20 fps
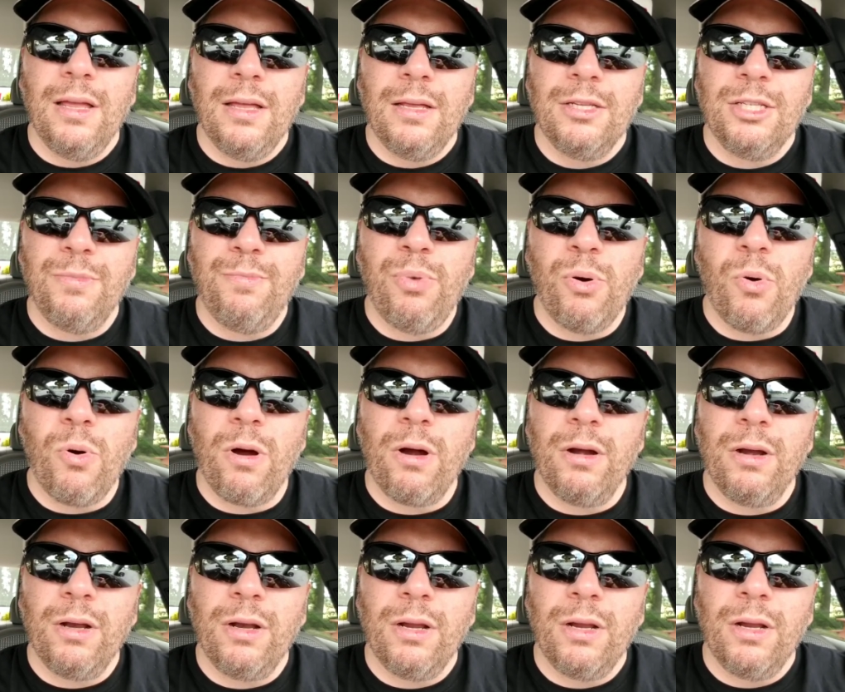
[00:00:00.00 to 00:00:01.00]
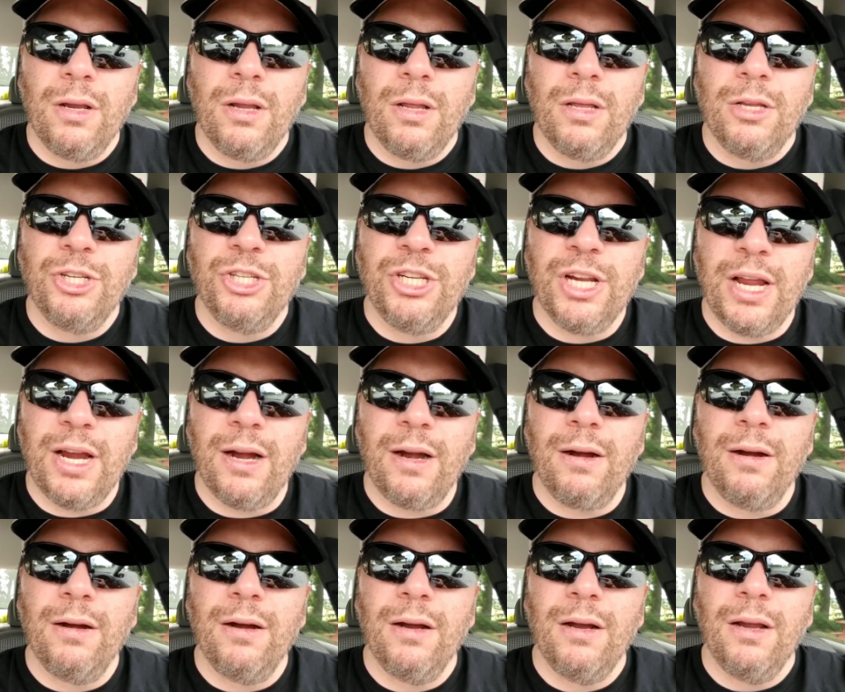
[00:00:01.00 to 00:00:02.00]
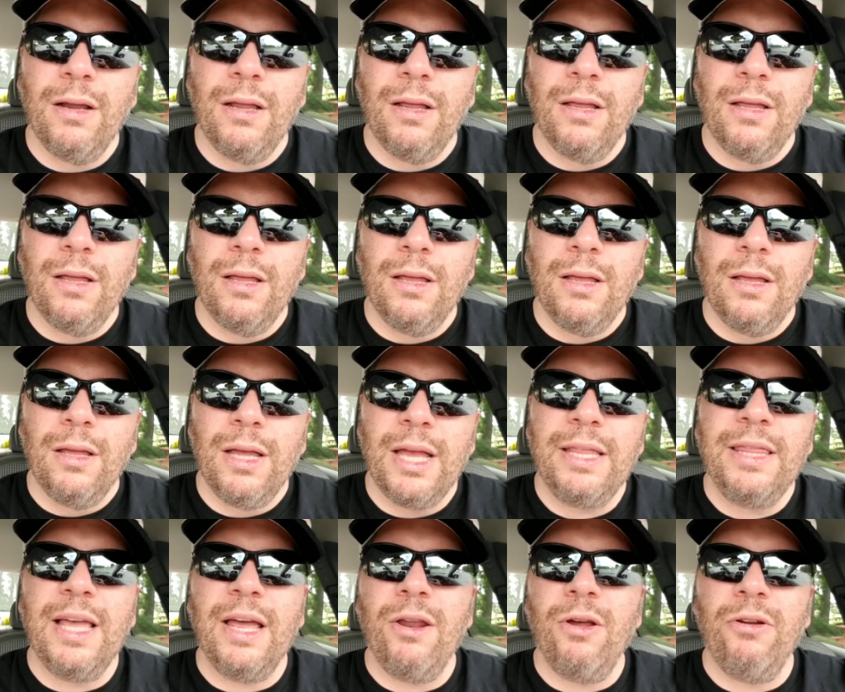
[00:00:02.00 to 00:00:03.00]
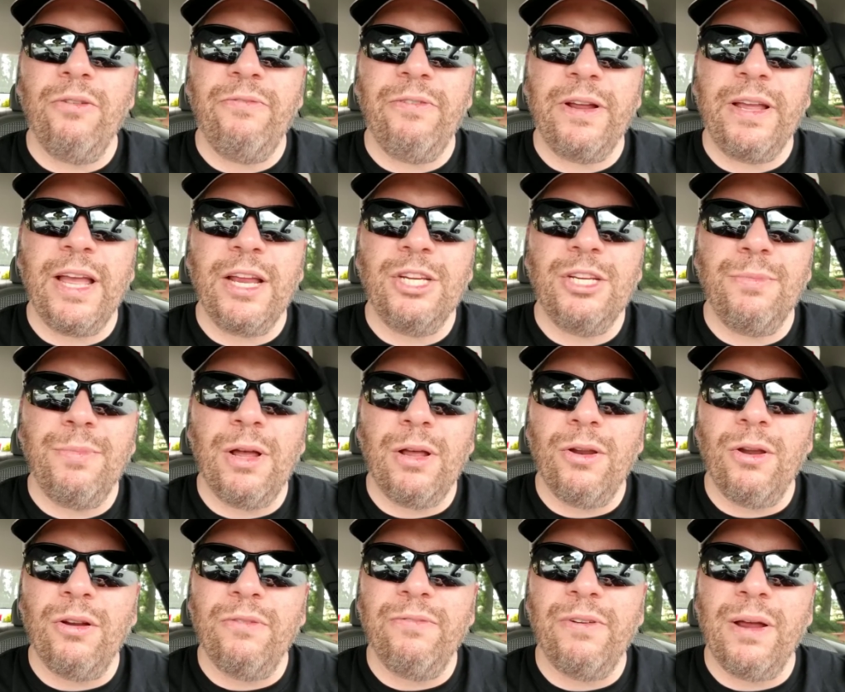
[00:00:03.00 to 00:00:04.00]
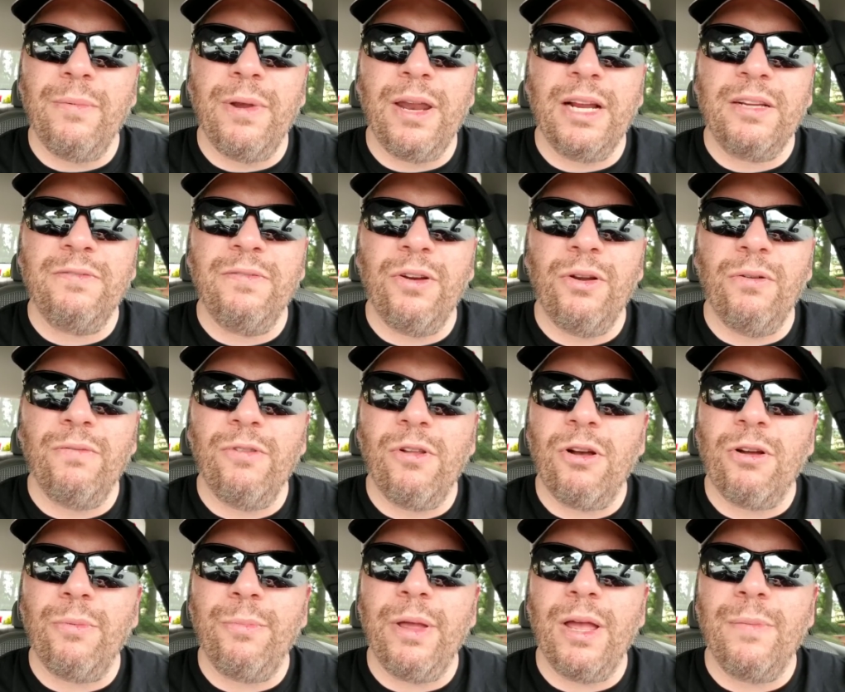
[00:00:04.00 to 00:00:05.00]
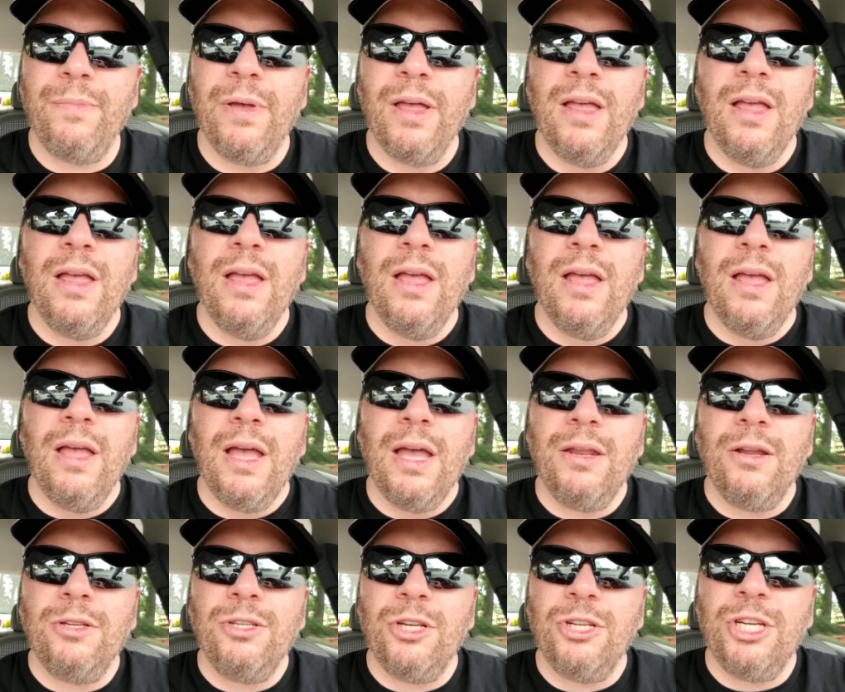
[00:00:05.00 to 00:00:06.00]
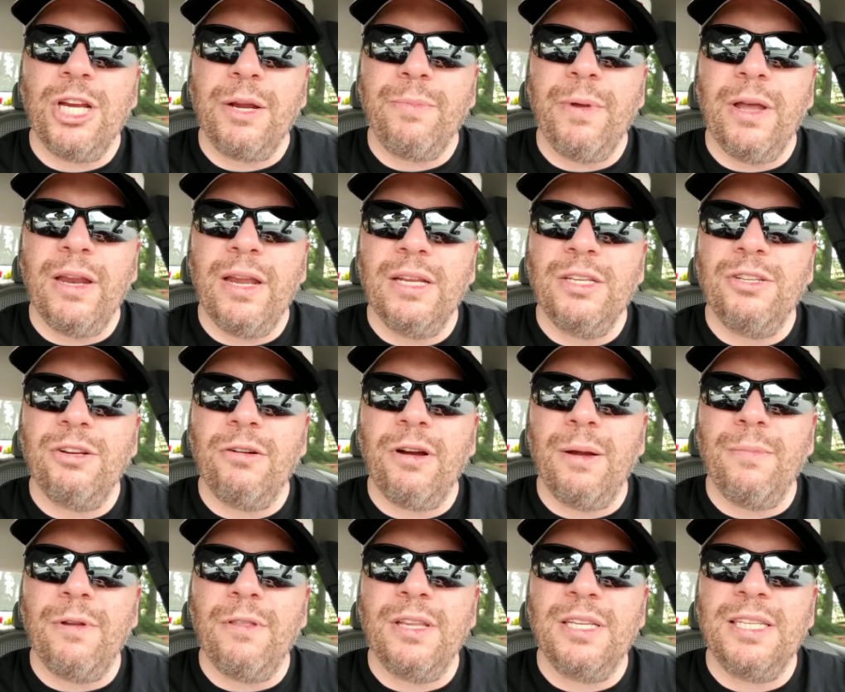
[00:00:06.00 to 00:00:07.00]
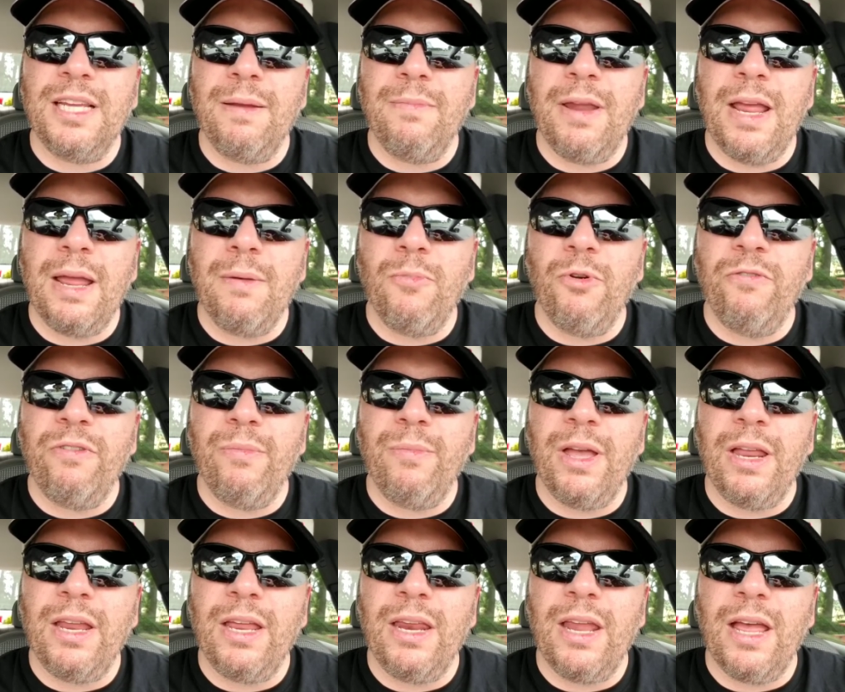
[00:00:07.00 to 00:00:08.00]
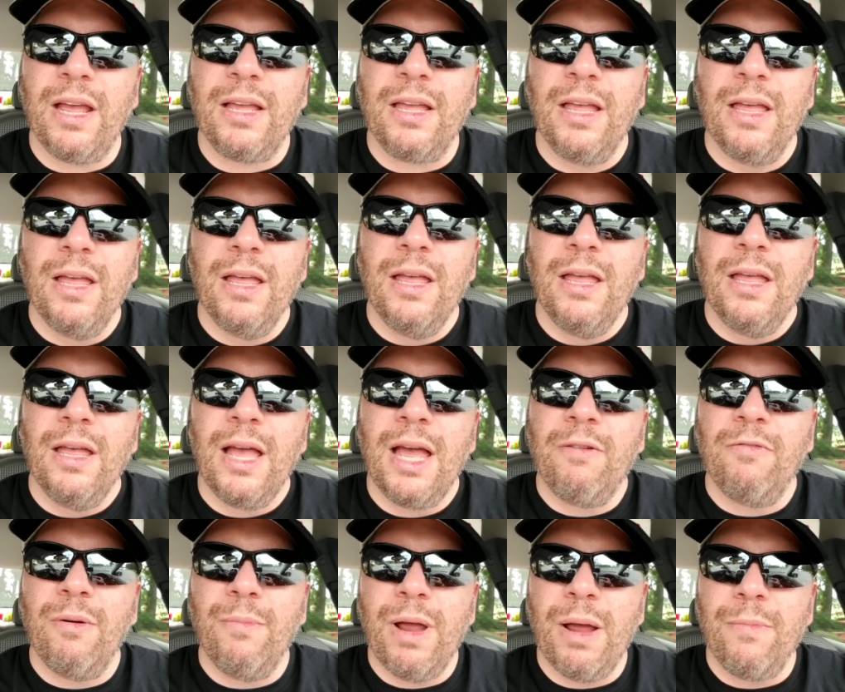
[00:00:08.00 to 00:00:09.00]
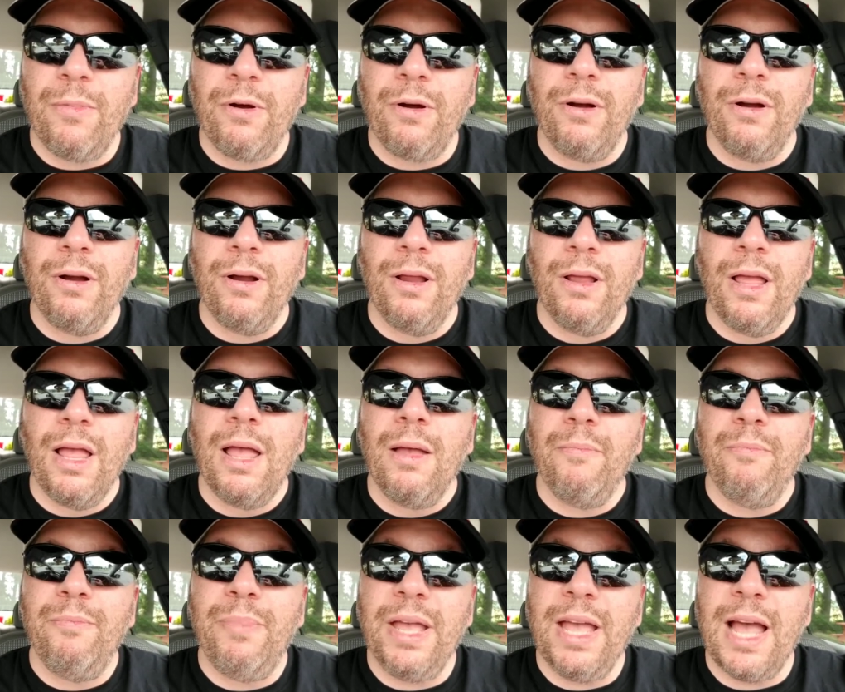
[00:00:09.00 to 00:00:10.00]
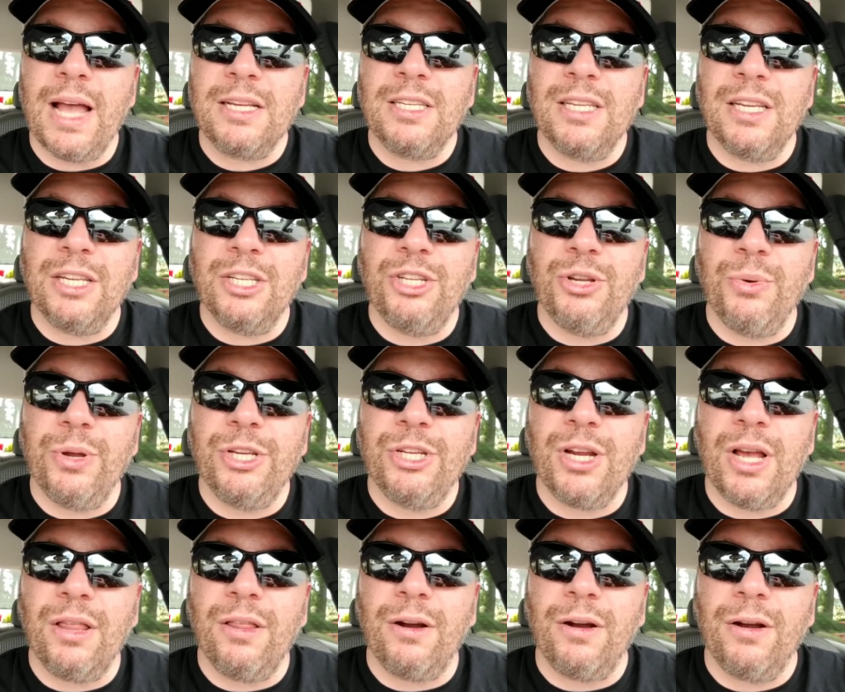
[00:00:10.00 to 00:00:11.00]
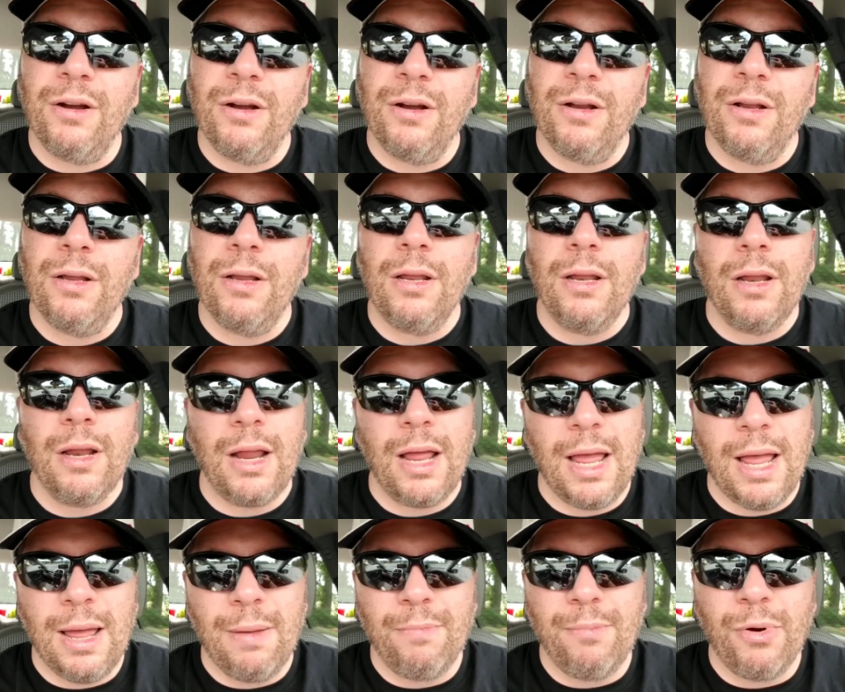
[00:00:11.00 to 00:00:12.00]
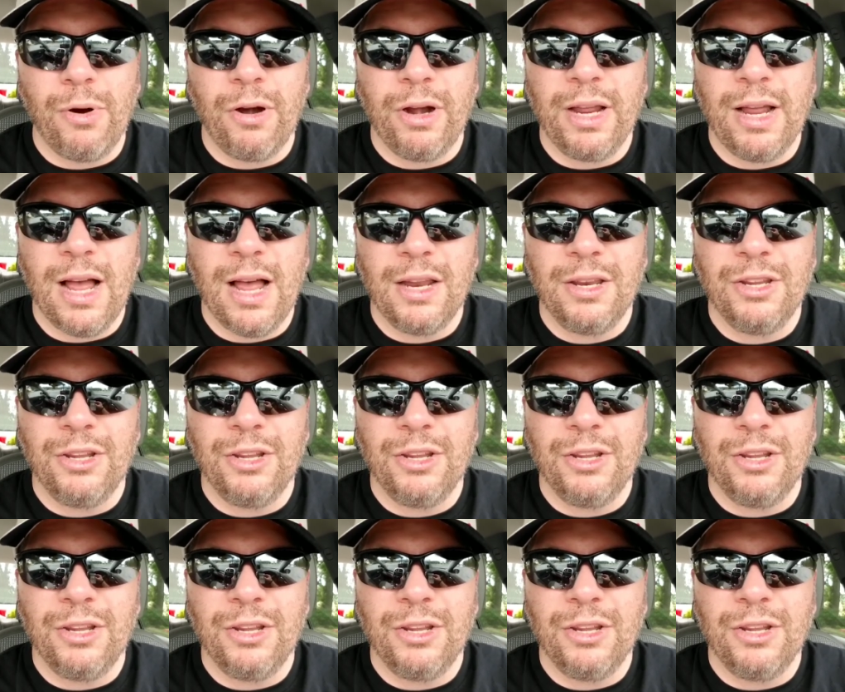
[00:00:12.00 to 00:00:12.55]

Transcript: support, share, hit that notification bell to notify my next video vlog will be up. And also check me on Instagram under the same name, Movie Mania Nick. And remember, be excellent to each other and party on,